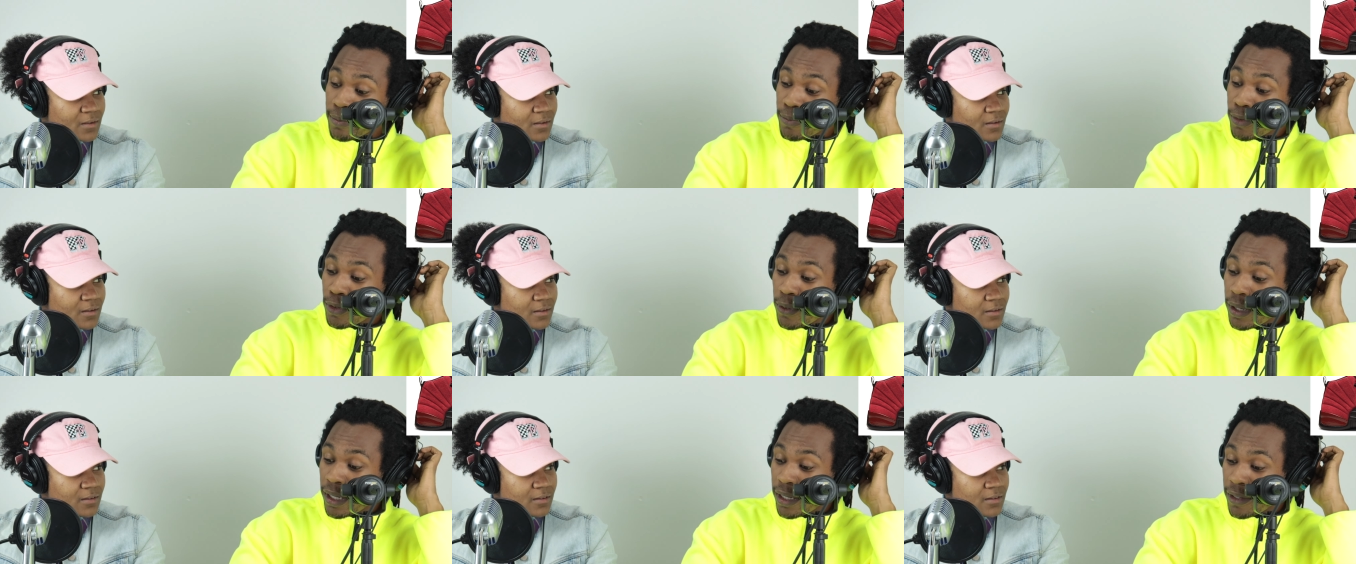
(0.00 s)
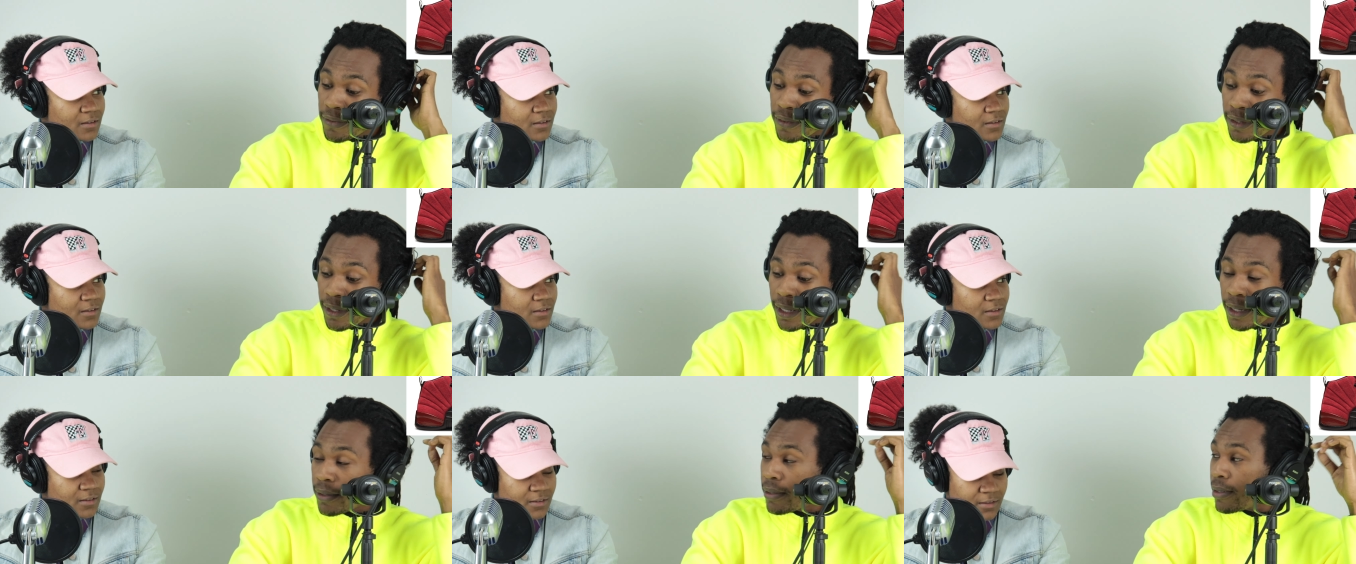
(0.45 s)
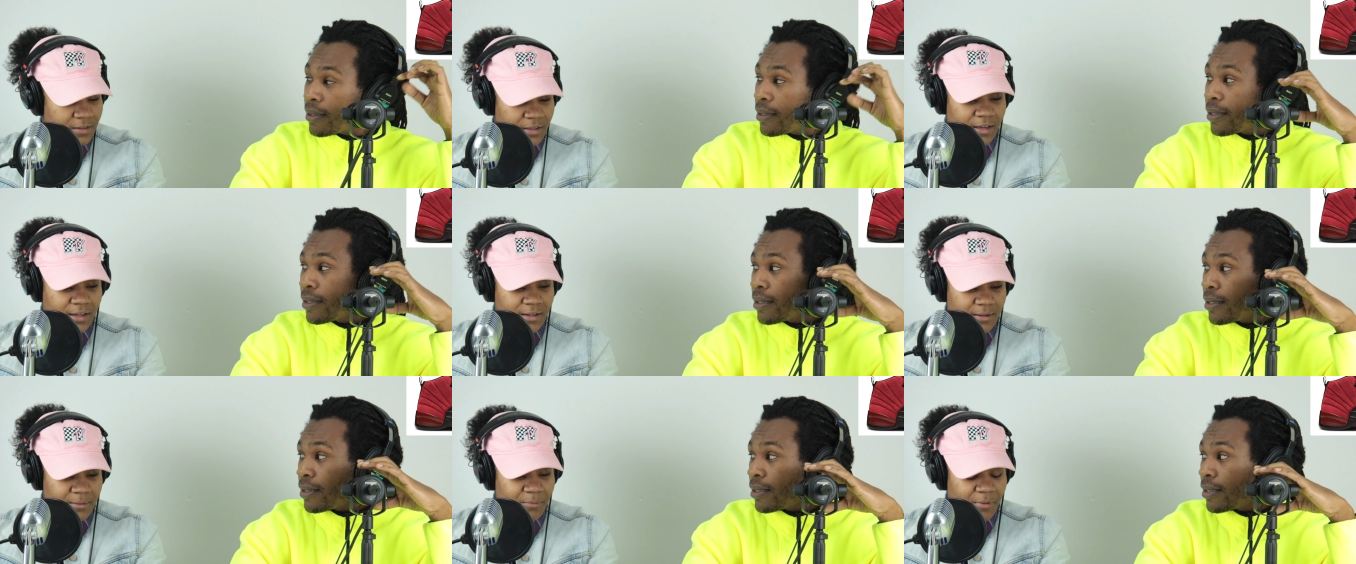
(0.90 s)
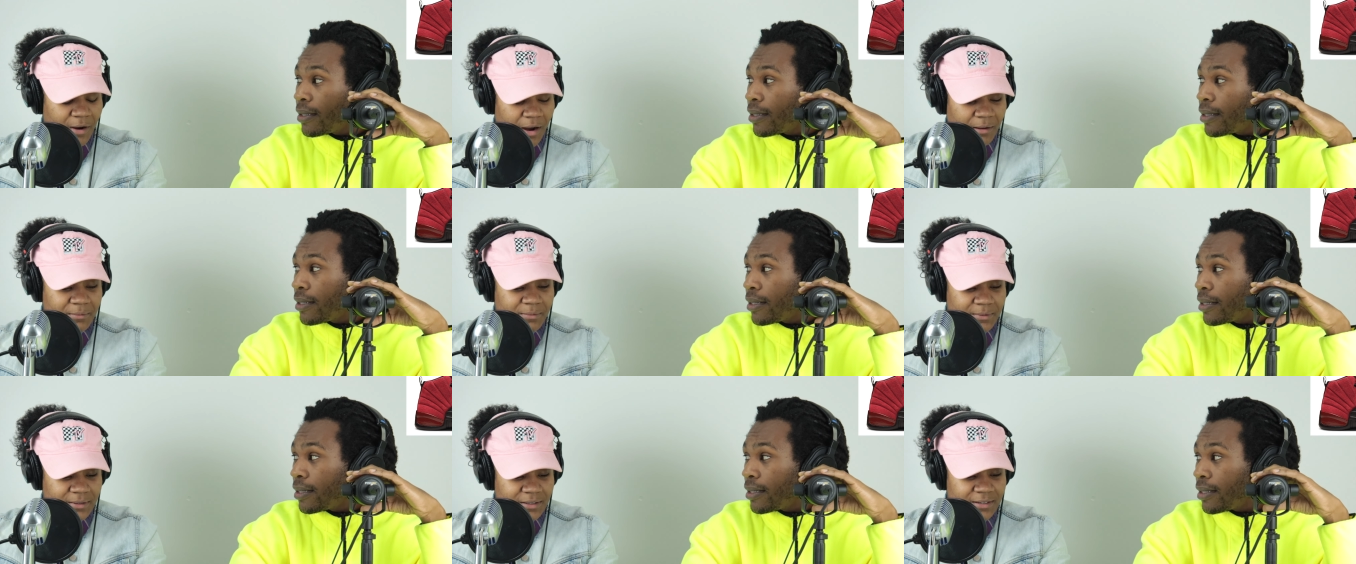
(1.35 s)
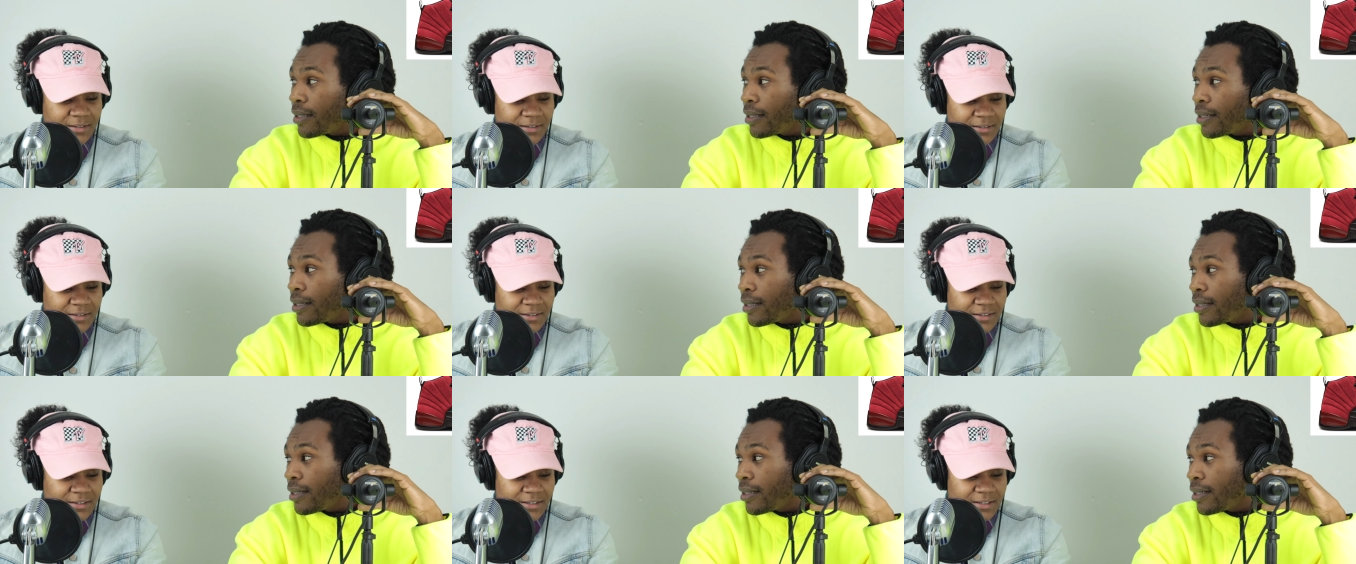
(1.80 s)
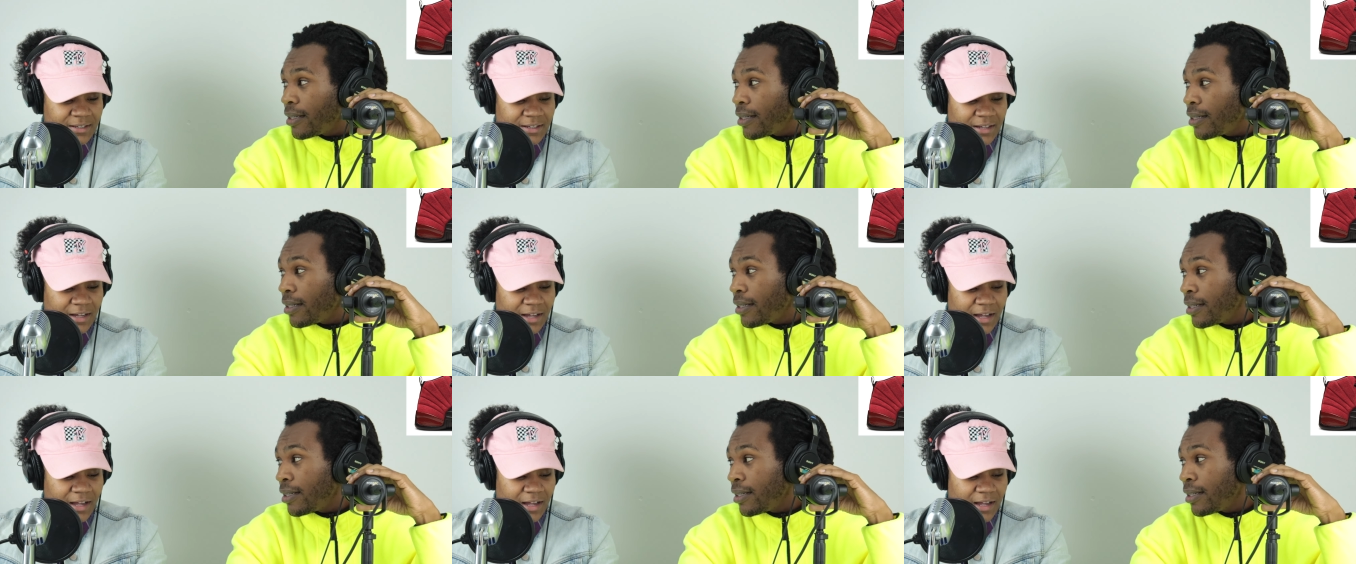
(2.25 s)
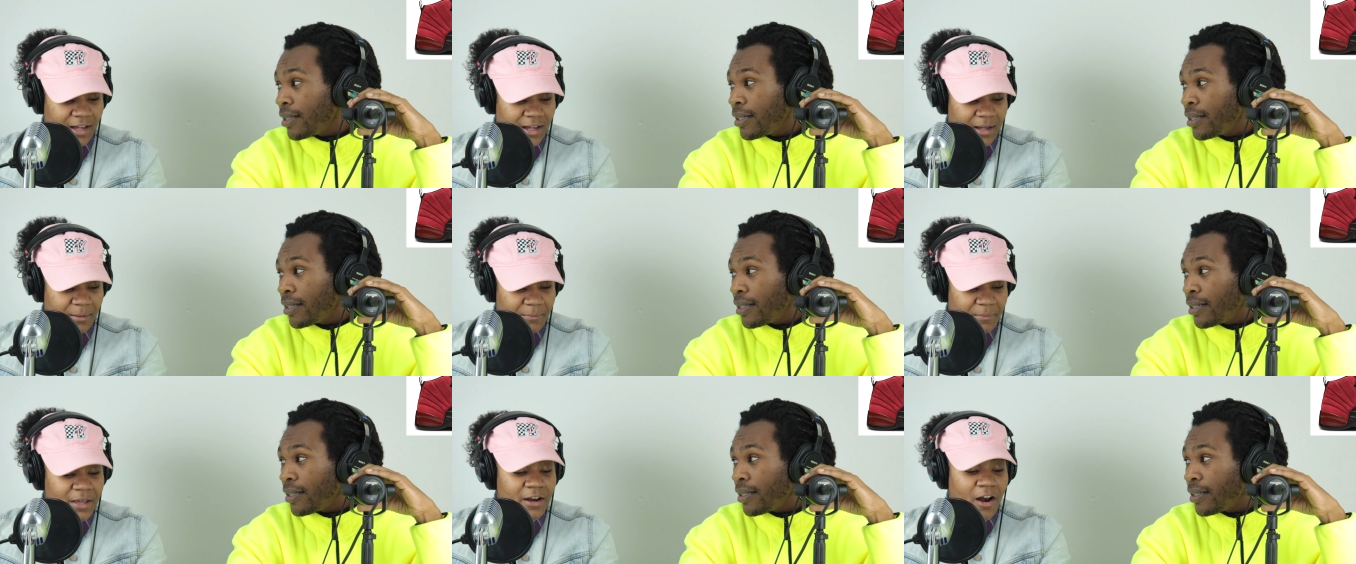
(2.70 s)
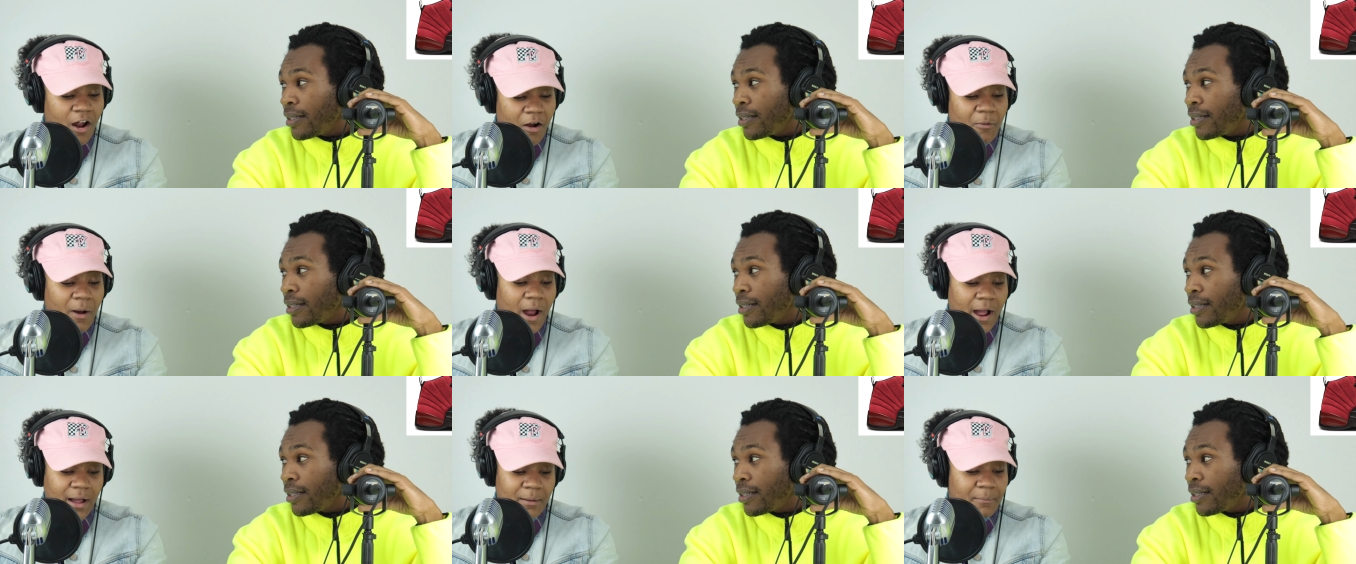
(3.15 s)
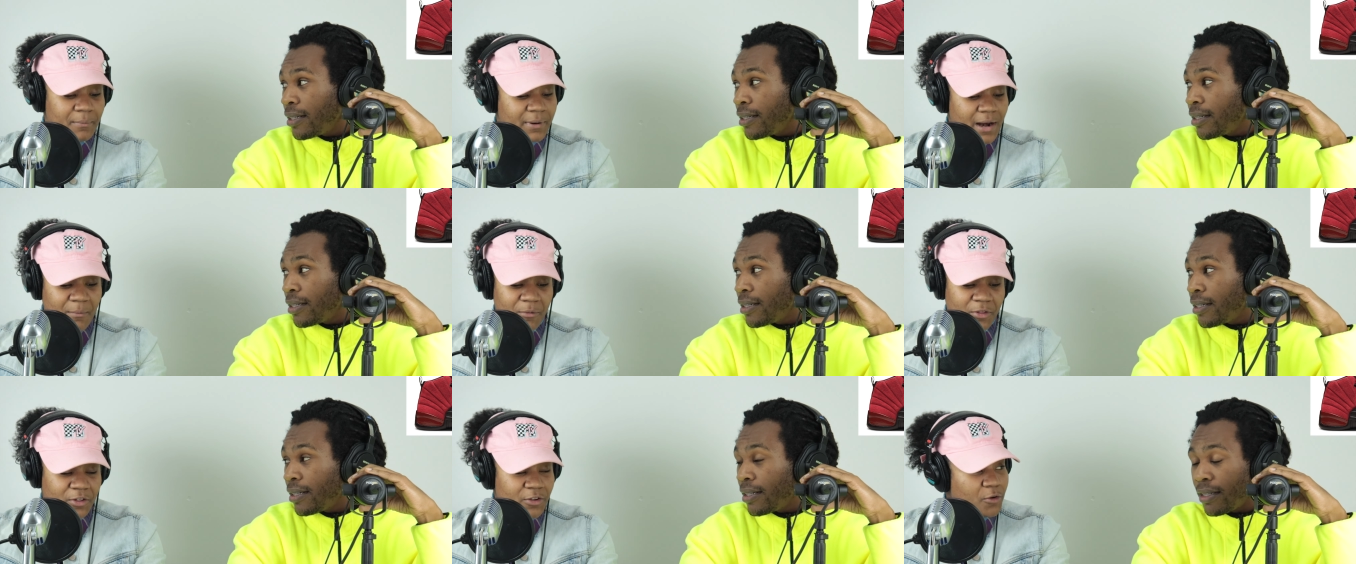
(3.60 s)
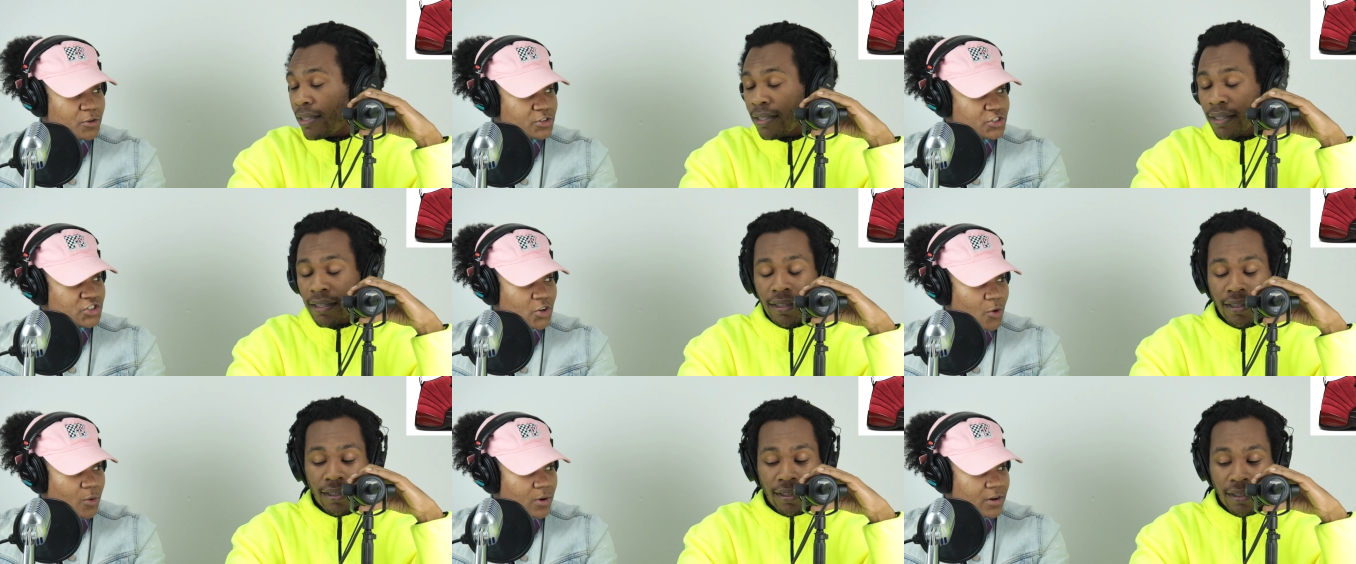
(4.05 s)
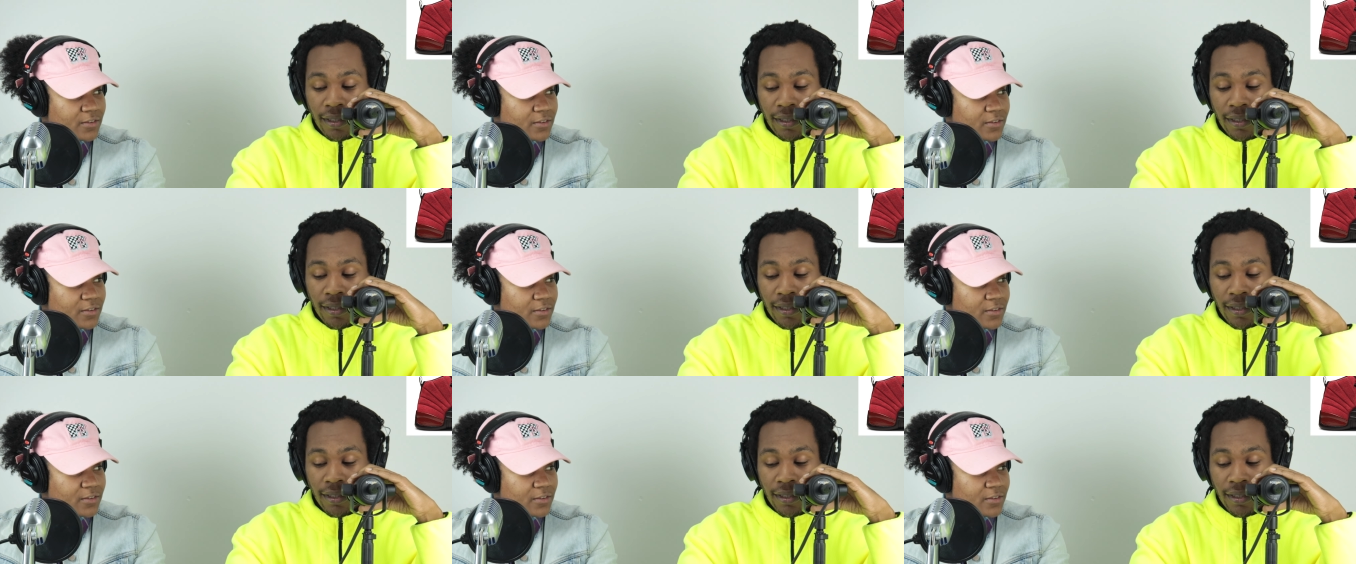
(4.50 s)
Speaker 1: rock some 12s though.
Speaker 2: Yeah, probably. Um, and I'll rock them, but I'm only going